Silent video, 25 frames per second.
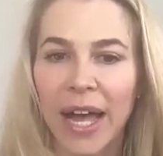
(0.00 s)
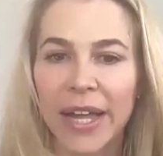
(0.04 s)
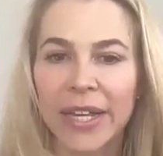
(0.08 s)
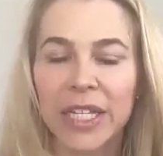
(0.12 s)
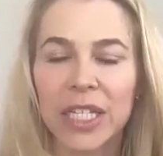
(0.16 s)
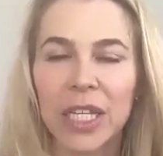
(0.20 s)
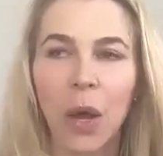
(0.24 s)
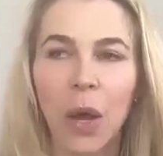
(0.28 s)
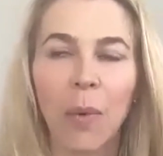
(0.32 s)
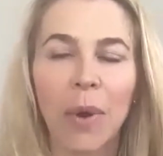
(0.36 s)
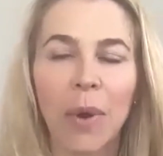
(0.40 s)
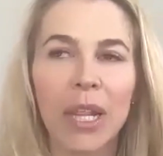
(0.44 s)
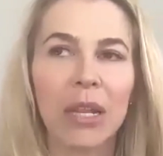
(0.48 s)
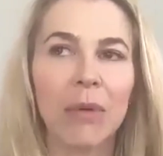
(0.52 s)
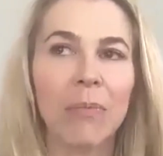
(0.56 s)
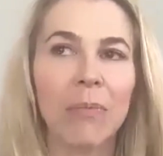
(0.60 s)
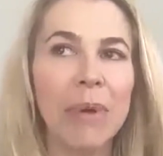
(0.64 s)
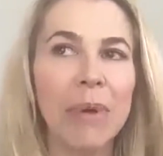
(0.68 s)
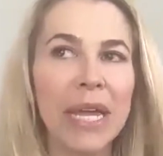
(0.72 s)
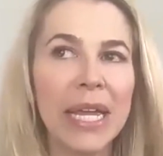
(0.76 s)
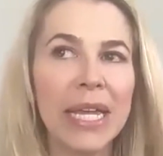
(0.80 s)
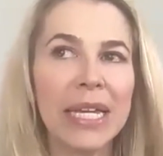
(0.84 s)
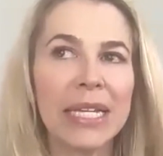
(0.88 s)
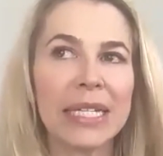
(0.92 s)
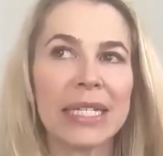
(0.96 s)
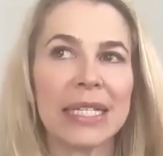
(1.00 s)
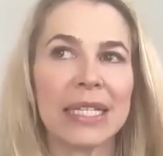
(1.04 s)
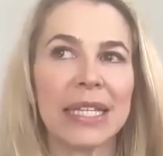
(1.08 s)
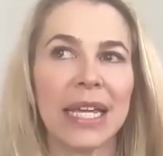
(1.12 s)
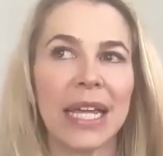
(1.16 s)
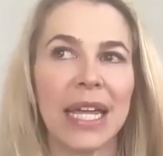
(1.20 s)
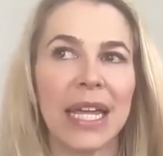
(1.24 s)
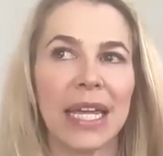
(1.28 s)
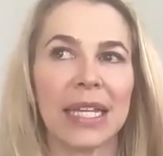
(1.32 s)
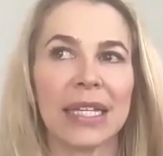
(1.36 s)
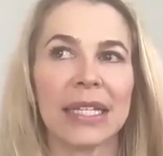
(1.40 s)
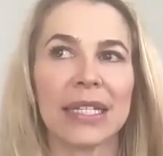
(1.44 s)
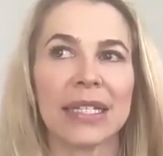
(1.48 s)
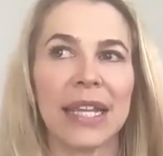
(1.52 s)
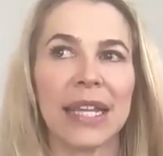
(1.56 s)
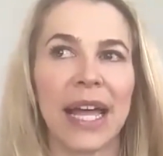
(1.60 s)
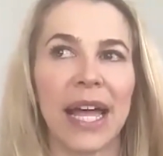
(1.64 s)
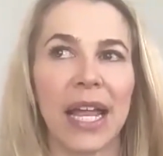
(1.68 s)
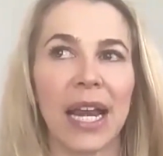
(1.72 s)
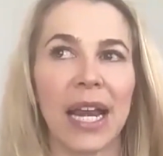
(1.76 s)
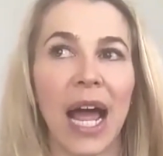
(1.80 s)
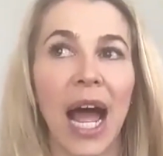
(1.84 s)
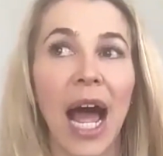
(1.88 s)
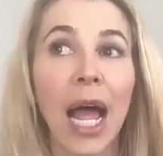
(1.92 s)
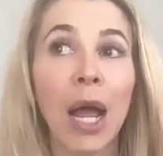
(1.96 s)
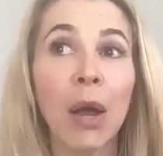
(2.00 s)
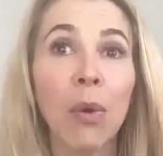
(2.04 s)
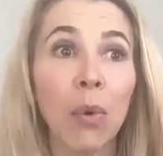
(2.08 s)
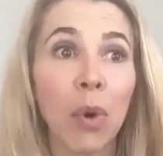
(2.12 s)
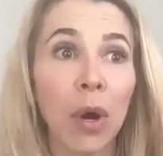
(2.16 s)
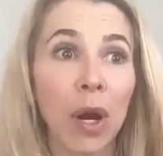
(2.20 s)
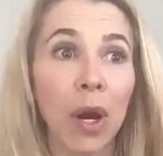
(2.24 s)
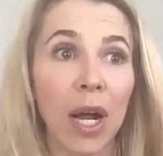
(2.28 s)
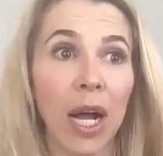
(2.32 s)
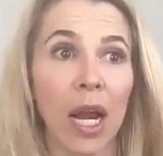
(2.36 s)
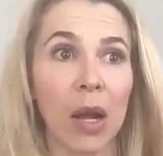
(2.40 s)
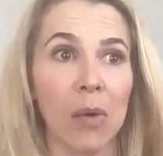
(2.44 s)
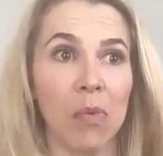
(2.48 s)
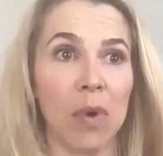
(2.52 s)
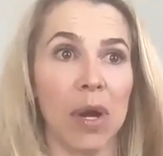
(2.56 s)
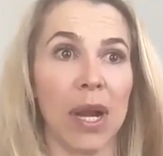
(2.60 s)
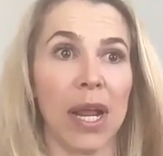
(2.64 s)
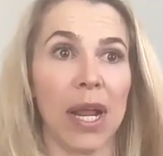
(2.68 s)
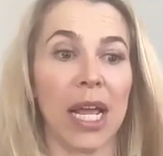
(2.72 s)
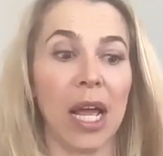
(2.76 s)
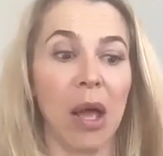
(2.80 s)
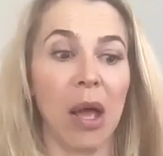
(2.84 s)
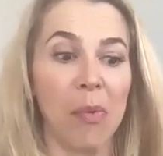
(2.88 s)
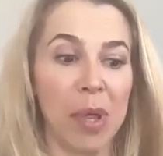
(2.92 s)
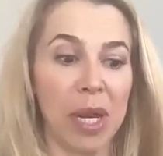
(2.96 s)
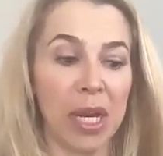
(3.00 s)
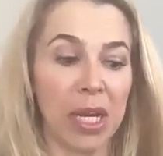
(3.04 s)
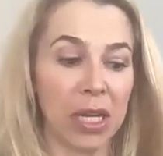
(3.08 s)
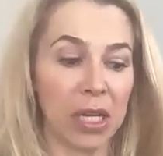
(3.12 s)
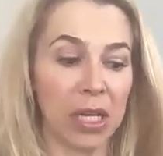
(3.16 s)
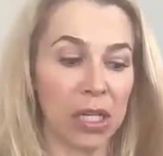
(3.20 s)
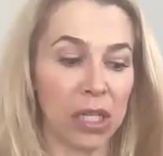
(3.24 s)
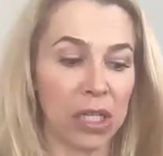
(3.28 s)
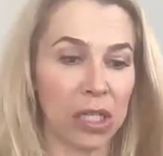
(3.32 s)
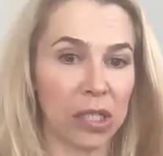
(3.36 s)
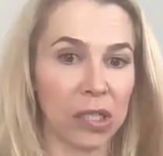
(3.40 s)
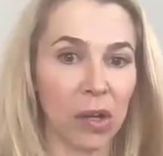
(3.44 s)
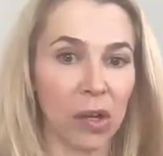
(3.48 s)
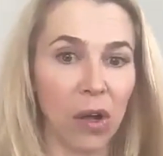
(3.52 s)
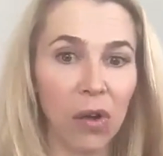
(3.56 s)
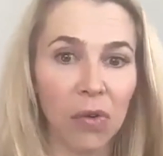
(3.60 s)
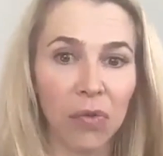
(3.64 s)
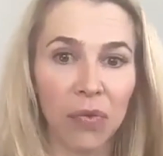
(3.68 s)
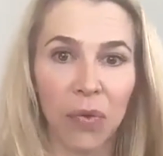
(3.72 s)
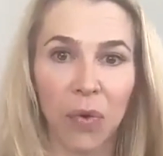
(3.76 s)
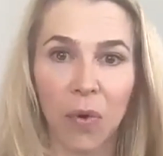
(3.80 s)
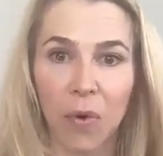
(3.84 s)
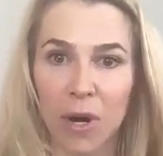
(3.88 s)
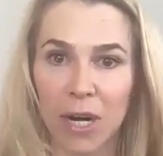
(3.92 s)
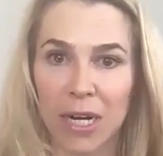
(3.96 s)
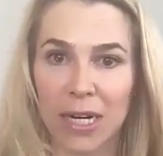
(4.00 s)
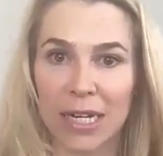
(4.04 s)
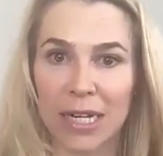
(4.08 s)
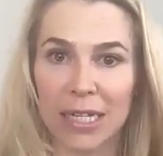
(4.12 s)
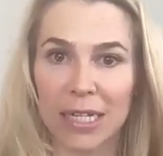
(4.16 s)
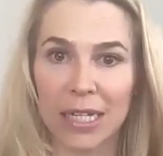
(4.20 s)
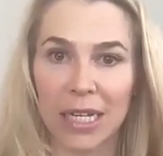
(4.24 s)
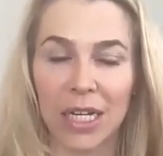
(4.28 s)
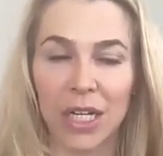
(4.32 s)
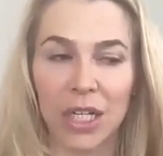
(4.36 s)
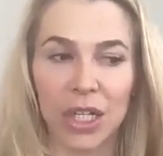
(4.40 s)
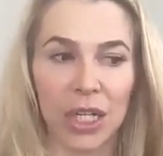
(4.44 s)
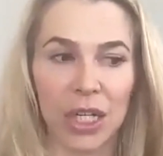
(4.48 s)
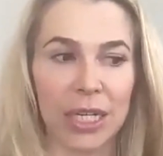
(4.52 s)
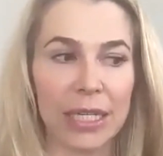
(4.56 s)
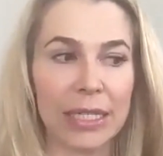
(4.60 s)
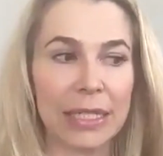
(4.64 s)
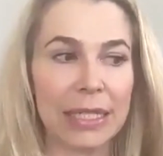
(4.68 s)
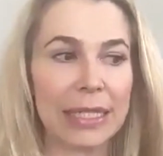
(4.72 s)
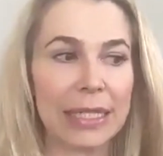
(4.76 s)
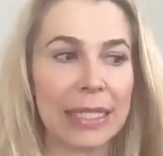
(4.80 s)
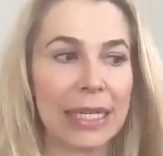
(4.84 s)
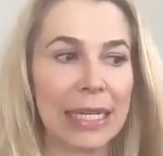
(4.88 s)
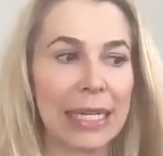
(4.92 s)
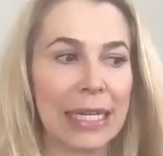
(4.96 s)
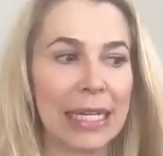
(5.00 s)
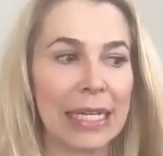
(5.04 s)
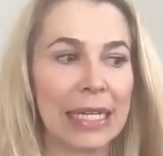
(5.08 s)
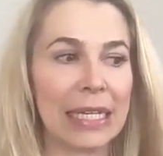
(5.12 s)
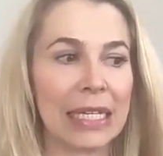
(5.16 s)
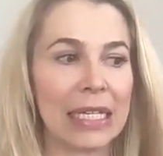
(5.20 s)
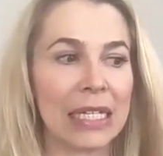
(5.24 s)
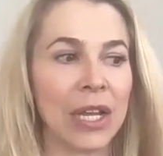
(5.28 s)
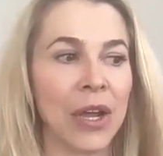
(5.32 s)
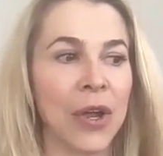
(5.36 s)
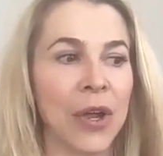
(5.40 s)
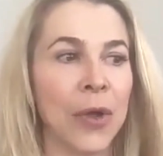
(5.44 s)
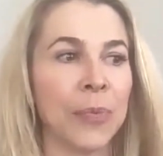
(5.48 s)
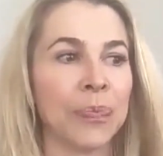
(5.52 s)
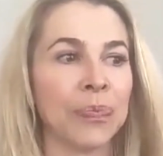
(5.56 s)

And so one of the biggest things that I work on when I come in and consult for organizations is,